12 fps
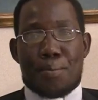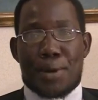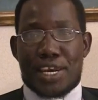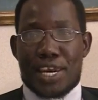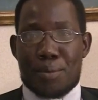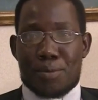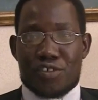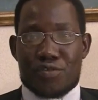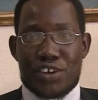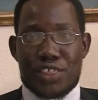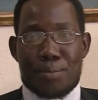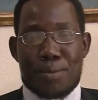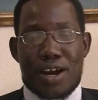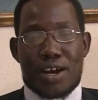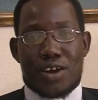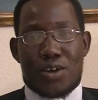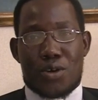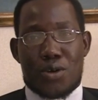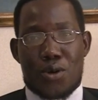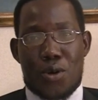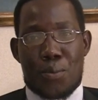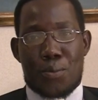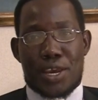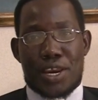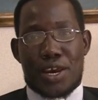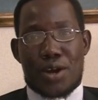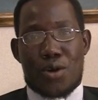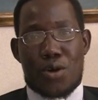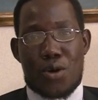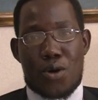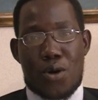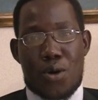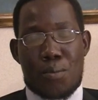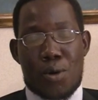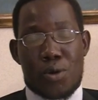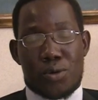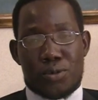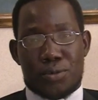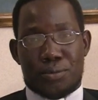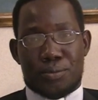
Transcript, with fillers: My name is Father Mark Opere Omol.